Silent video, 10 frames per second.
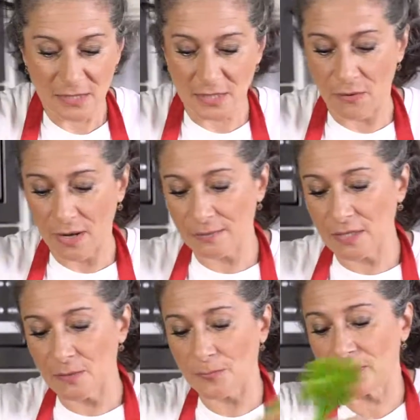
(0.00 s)
So I'm
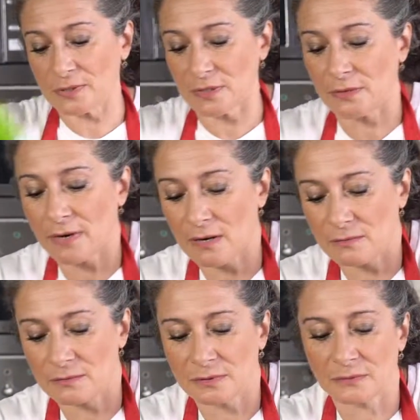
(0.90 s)
going to put
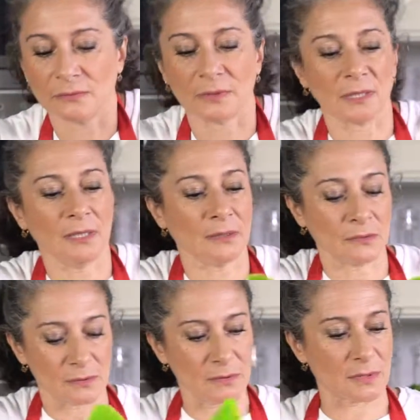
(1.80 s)
around what
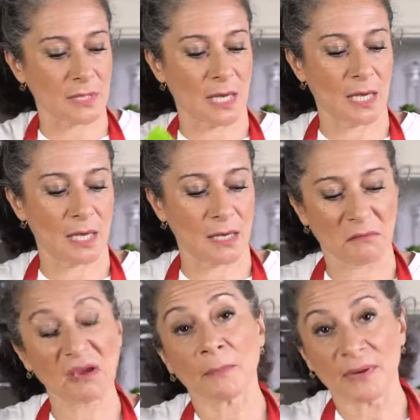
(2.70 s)
equals a
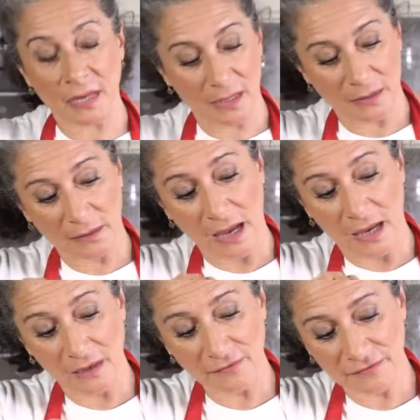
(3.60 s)
cup and a
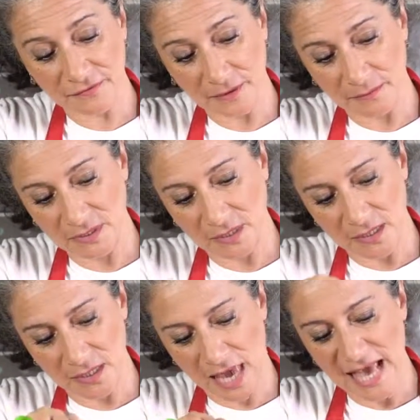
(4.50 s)
half. I'm going
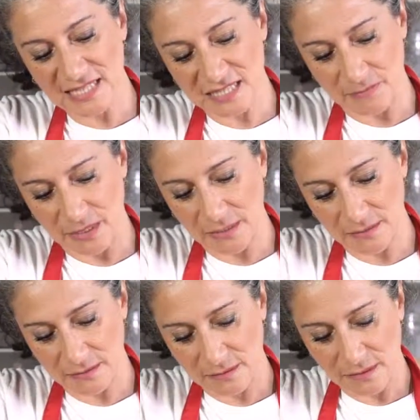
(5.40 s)
to
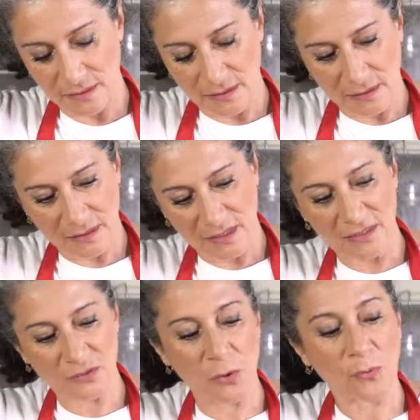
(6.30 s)
estimate. I think
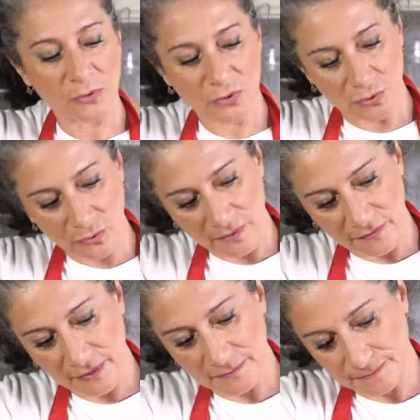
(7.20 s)
it's almost all of it.